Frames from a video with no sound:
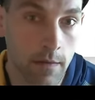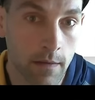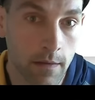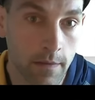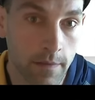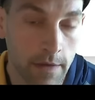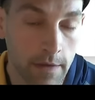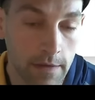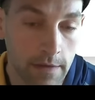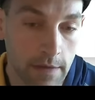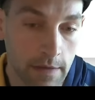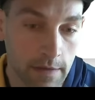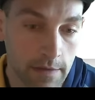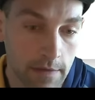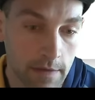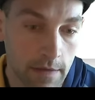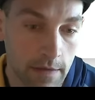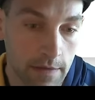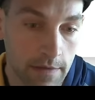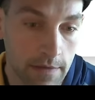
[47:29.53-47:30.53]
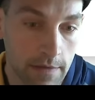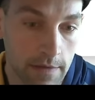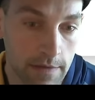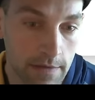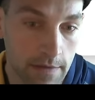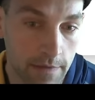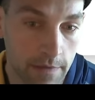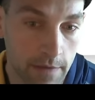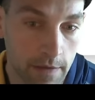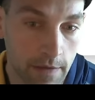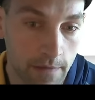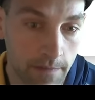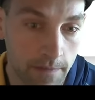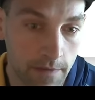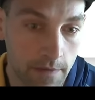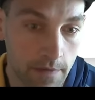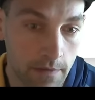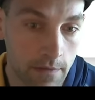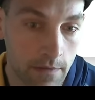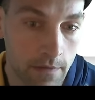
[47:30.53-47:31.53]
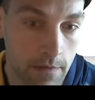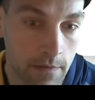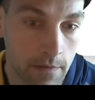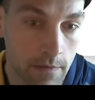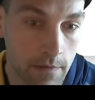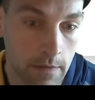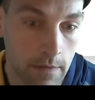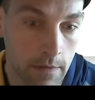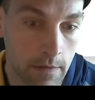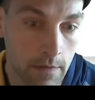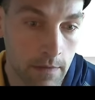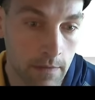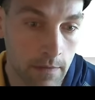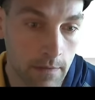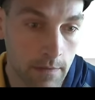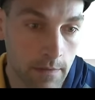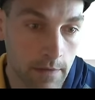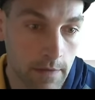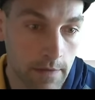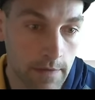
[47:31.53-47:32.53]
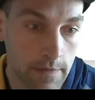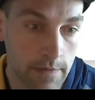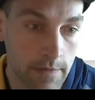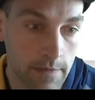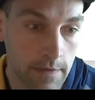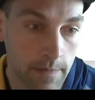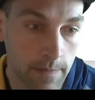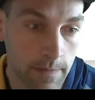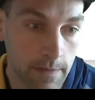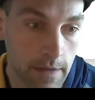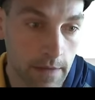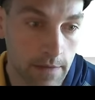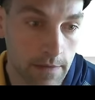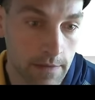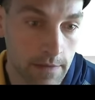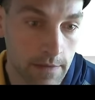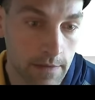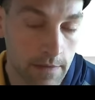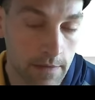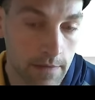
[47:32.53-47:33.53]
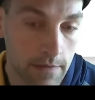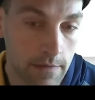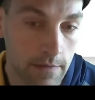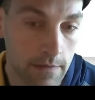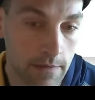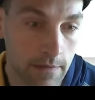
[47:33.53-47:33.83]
Kind of dusted us. That's not very helpful. Let's Deep Analysis.